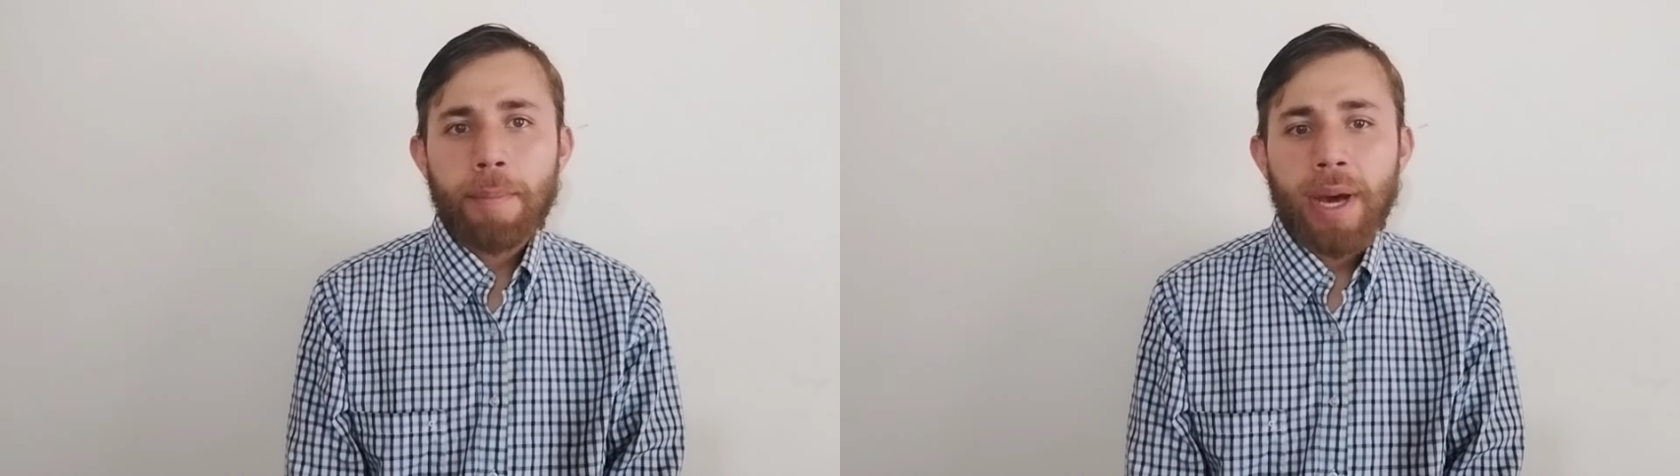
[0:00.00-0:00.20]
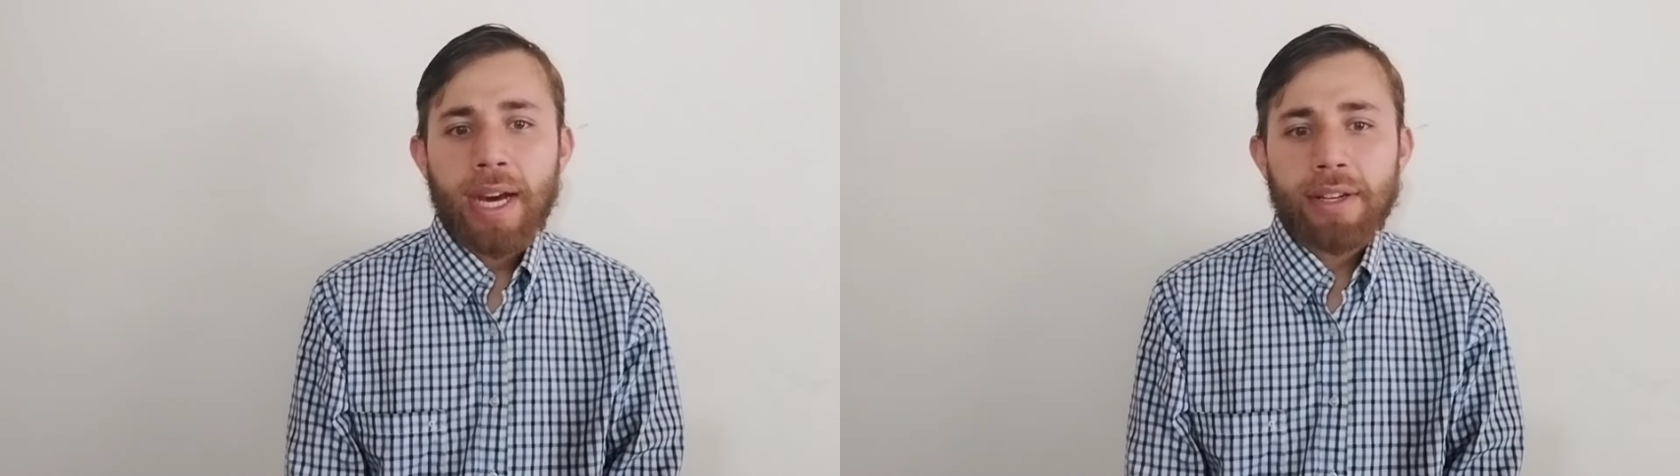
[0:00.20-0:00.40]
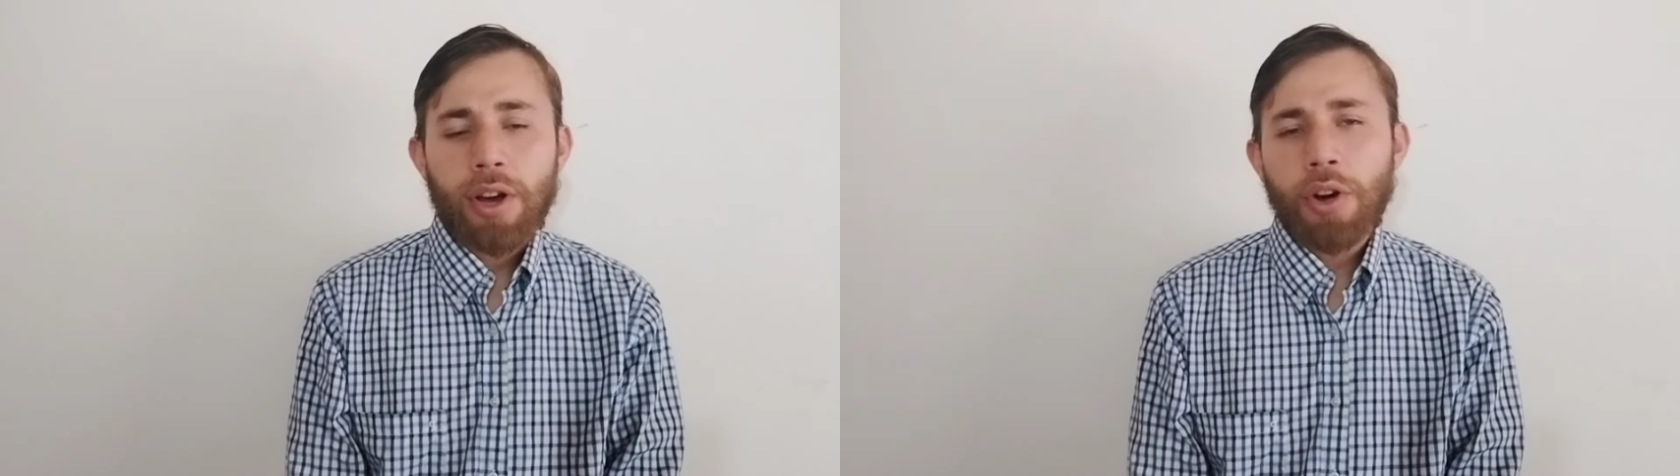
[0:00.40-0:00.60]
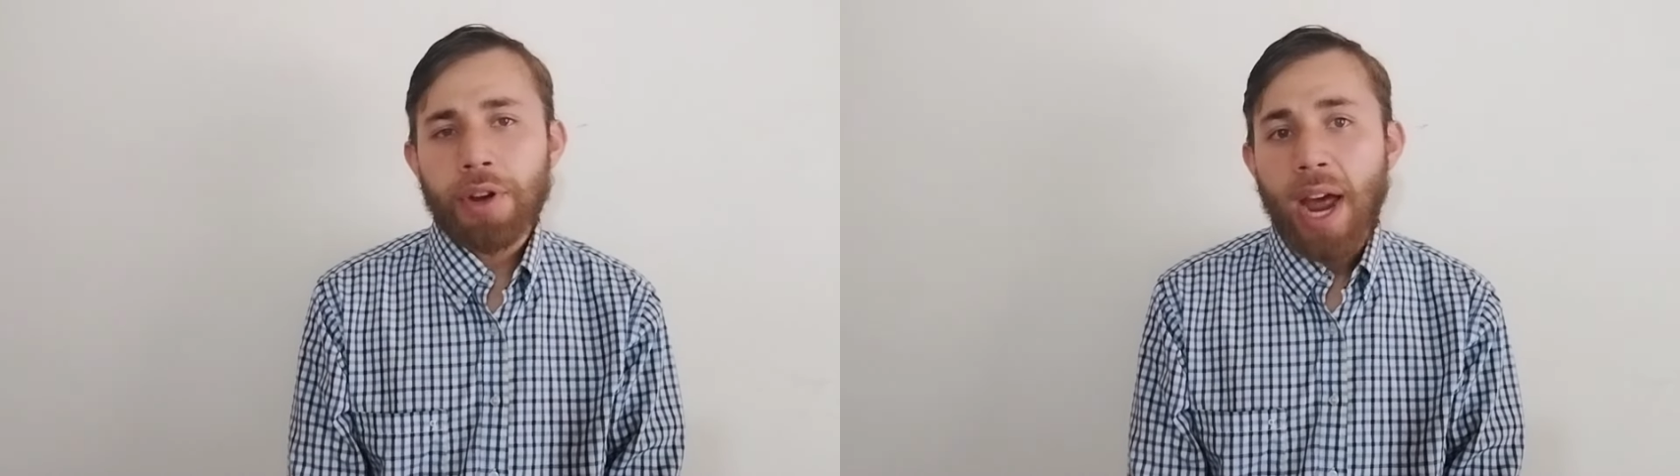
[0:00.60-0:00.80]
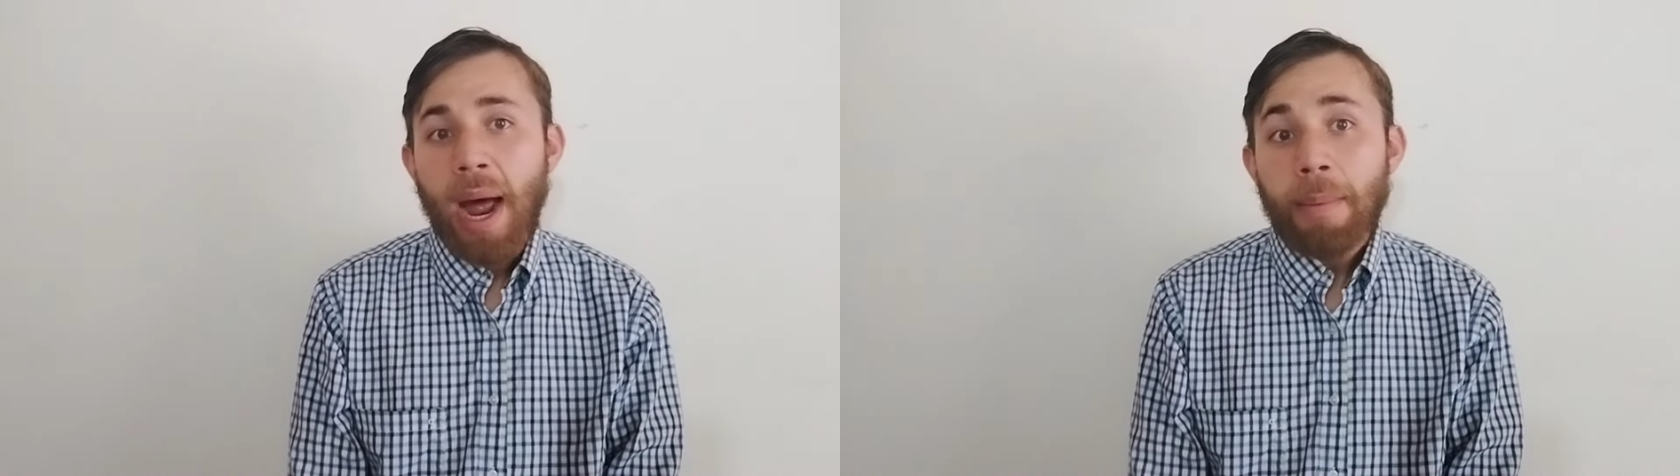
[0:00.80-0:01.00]
but
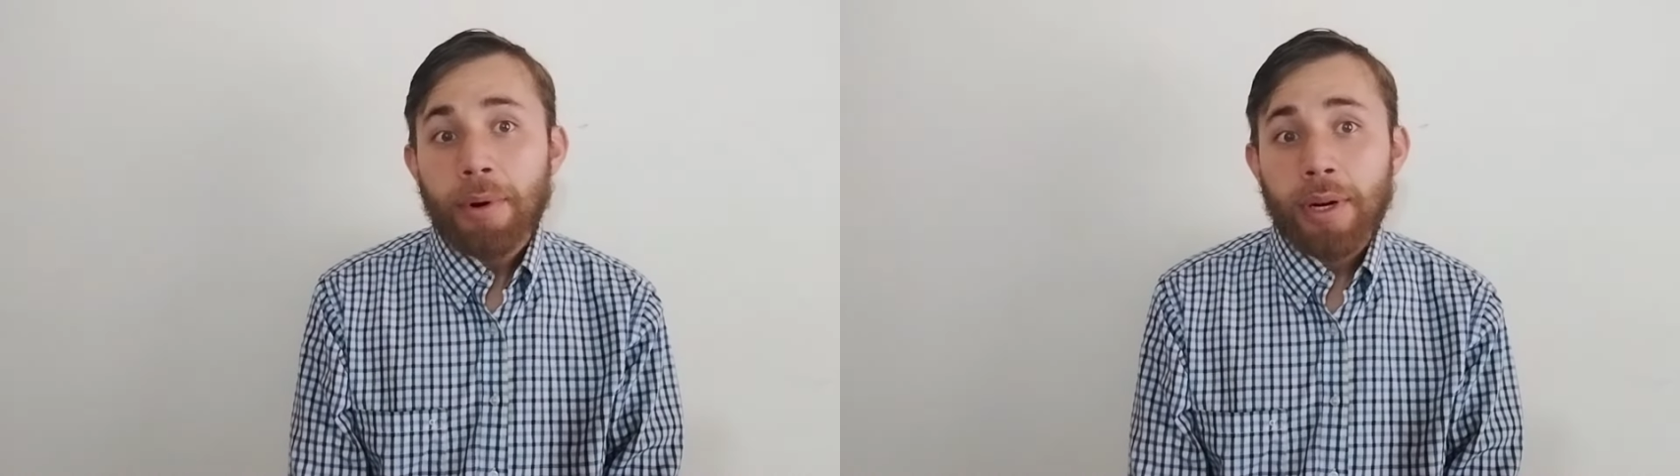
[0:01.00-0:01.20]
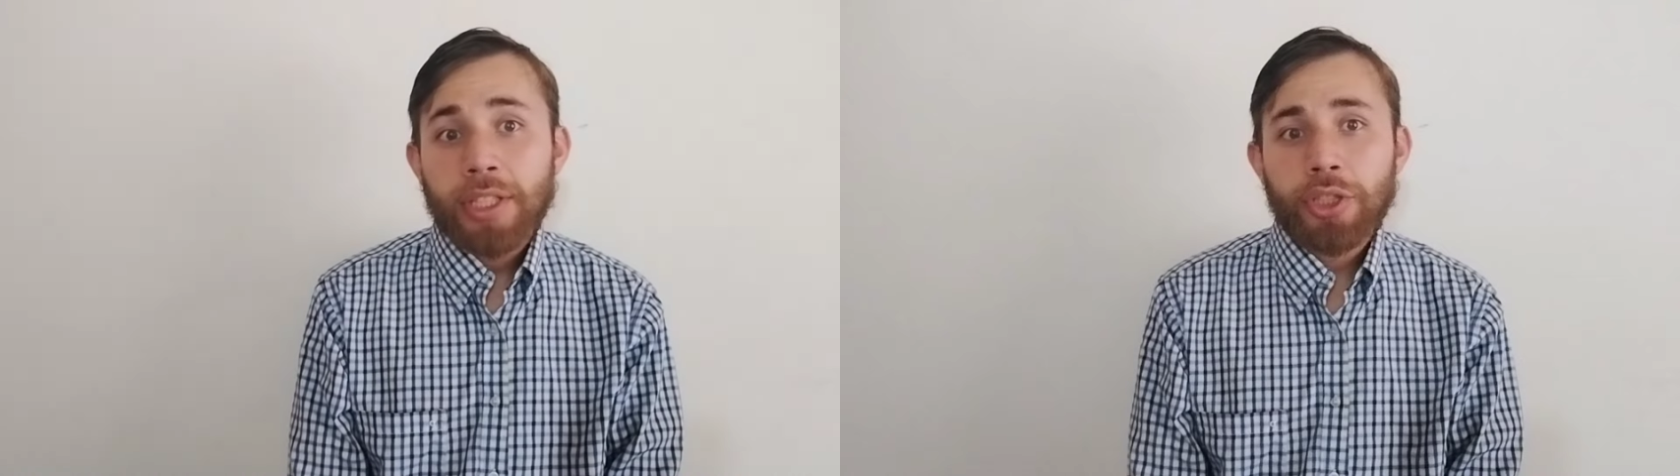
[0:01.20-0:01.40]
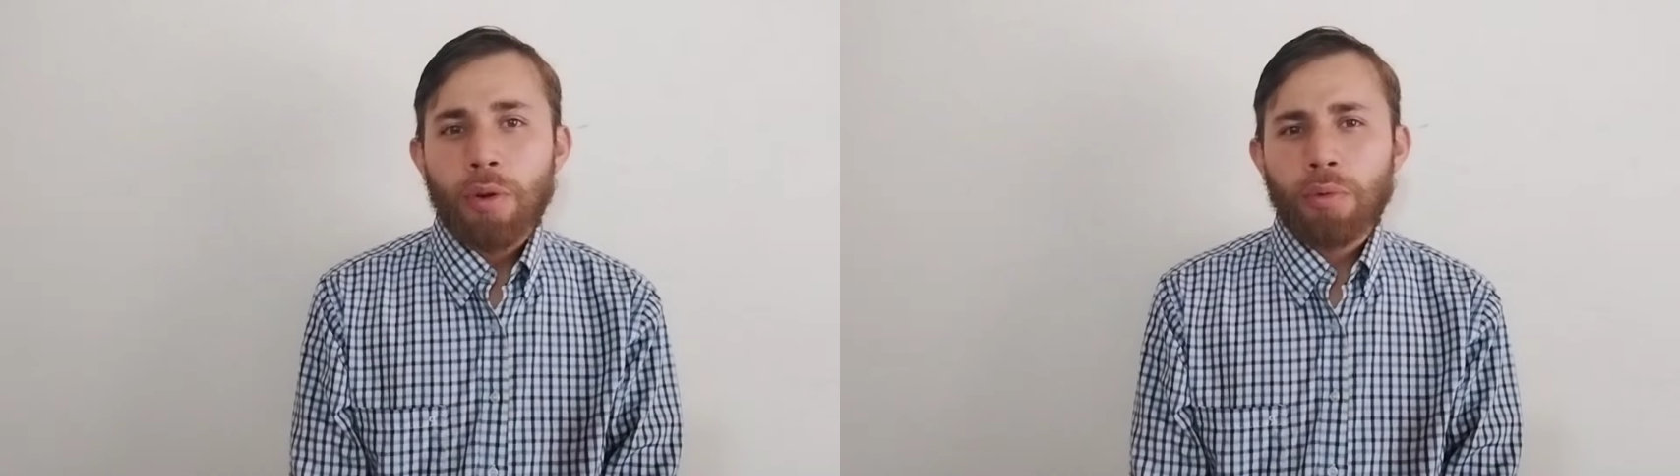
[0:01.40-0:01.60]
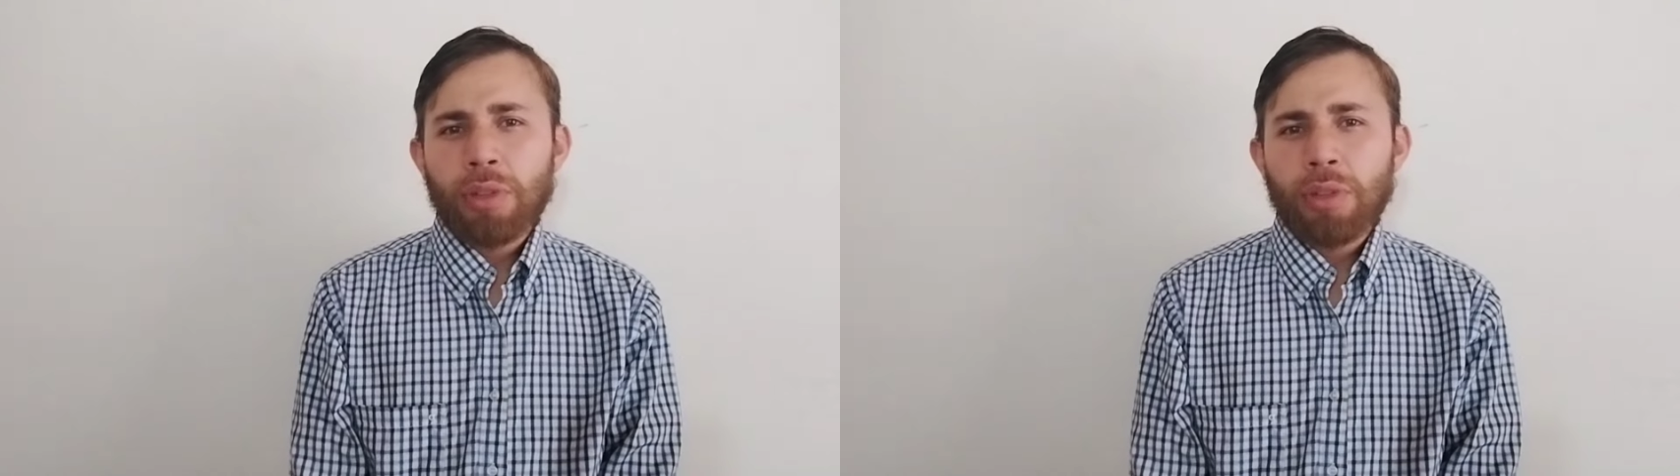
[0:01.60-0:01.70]
on average,